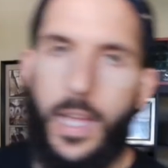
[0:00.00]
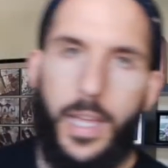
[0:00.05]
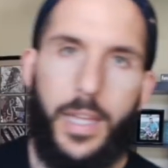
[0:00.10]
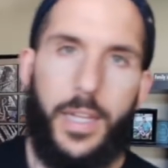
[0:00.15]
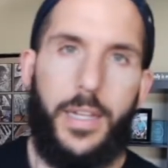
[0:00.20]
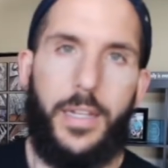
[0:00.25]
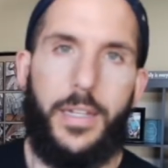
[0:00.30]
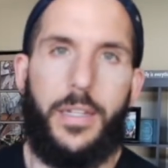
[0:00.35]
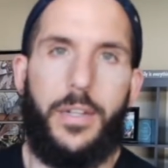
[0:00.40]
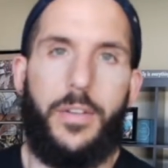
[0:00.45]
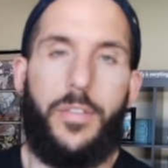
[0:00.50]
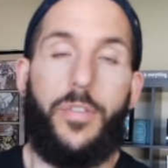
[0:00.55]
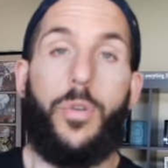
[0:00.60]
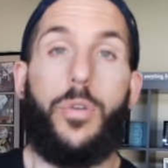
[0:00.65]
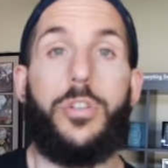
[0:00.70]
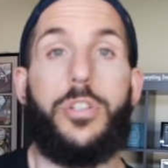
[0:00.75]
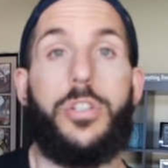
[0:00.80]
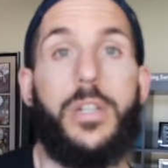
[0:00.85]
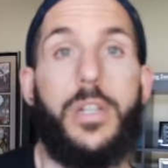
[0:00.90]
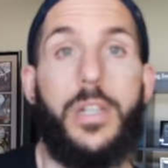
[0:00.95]
And
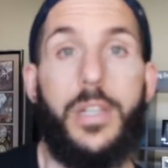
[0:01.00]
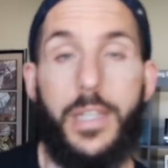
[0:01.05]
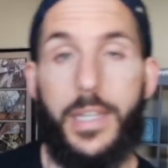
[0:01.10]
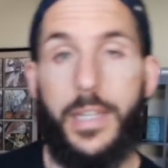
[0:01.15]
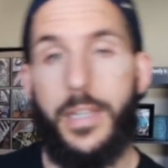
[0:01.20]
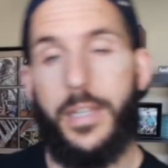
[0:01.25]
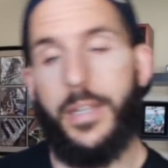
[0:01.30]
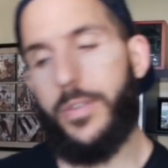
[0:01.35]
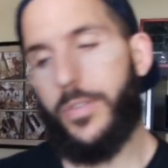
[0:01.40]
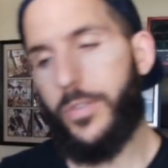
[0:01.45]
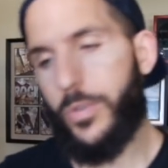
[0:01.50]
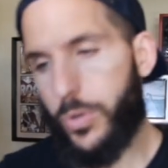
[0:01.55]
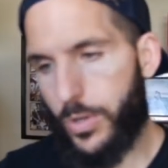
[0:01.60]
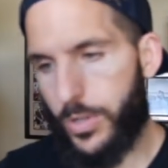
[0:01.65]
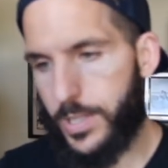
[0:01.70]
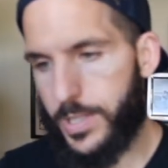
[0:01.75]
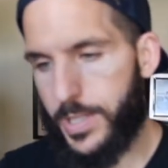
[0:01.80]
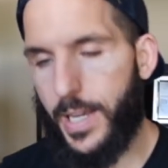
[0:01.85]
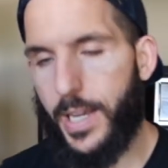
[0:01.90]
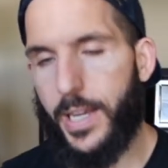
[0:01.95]
unfortunately, of
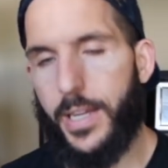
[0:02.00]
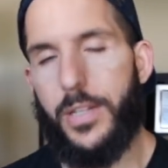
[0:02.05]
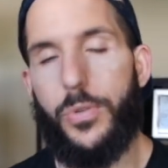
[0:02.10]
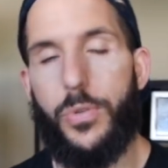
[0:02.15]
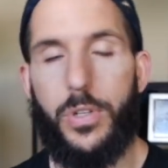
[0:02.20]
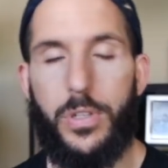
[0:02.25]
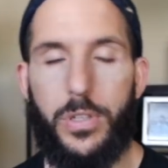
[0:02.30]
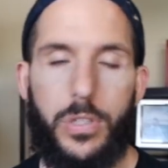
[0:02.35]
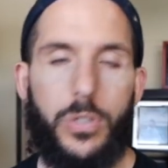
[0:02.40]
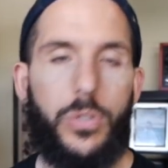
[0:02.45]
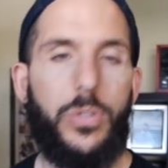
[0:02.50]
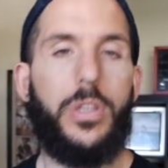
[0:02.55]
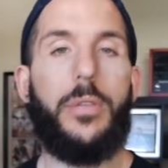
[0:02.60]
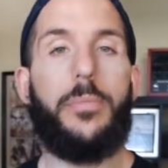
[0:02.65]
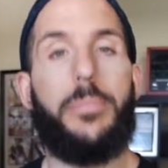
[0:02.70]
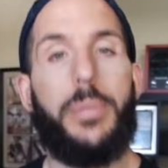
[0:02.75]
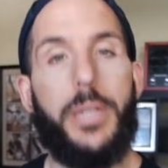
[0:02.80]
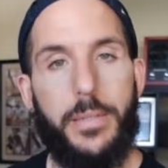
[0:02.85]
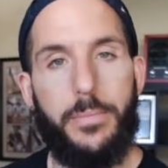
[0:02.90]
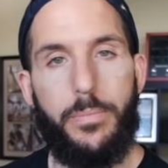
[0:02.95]
course, they had to include the
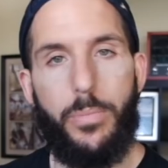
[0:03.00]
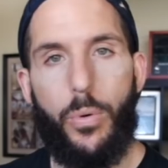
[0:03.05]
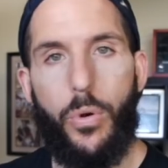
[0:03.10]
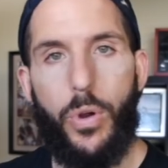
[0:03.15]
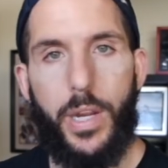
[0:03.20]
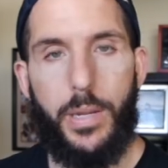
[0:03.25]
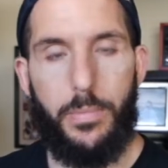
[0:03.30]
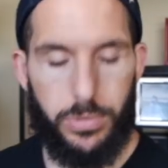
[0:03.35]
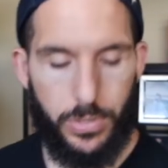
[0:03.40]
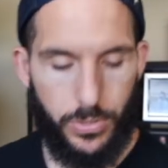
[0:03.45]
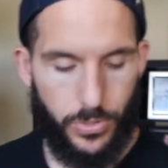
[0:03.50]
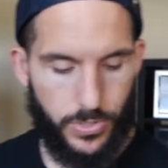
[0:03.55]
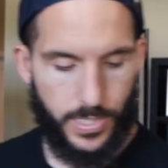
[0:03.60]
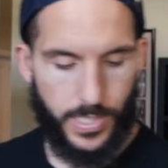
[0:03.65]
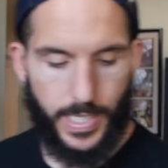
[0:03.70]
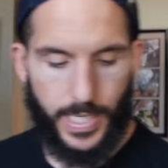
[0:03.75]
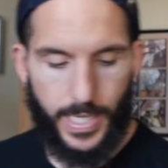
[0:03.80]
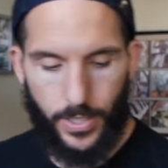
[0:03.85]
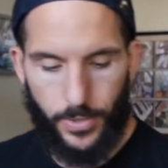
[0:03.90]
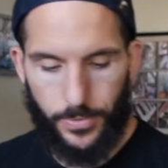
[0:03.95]
big boy Blue
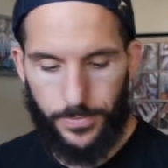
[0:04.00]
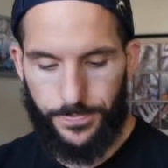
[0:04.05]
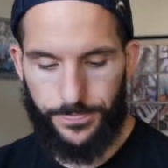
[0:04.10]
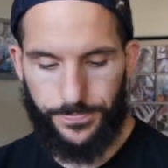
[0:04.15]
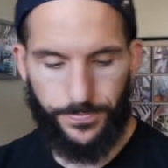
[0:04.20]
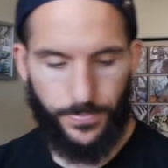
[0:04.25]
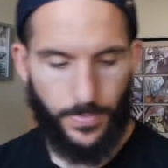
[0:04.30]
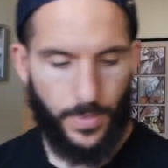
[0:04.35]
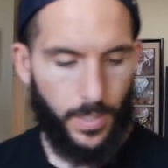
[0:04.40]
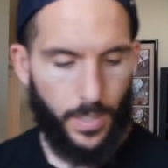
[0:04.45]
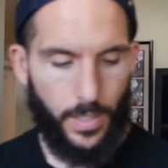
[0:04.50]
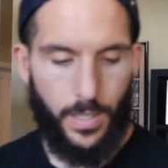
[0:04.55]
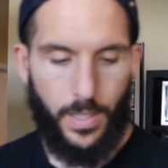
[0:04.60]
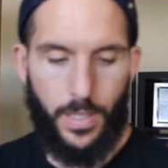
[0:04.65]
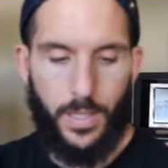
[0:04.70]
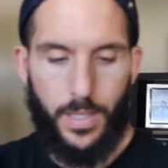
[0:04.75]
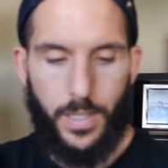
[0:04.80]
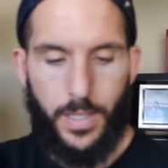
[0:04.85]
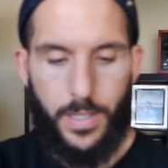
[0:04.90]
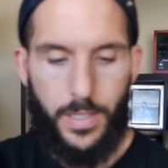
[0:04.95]
Scout
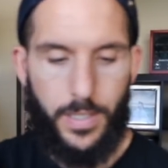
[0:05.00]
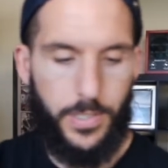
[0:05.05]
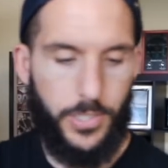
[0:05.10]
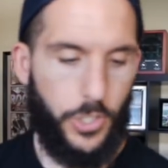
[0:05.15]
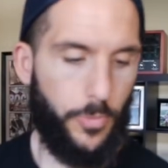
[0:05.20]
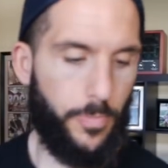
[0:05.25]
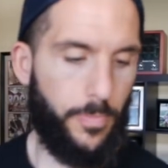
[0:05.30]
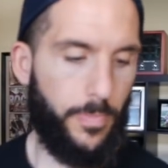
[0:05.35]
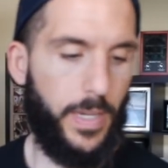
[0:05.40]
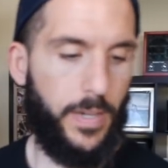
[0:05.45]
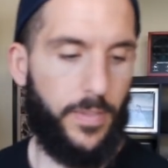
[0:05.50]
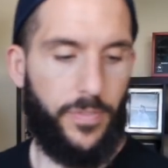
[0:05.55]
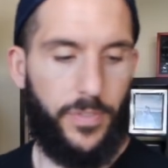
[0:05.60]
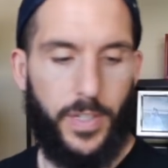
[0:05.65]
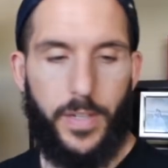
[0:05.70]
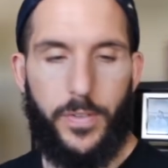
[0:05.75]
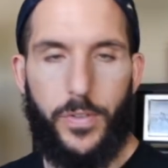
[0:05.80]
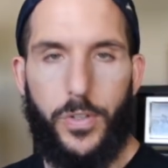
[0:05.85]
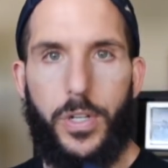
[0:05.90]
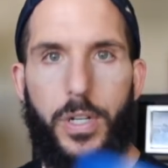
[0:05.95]
Superman
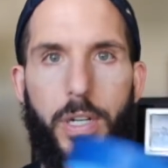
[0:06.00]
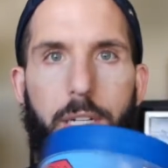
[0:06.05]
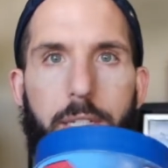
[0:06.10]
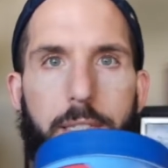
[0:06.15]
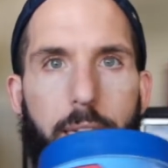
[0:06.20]
flavor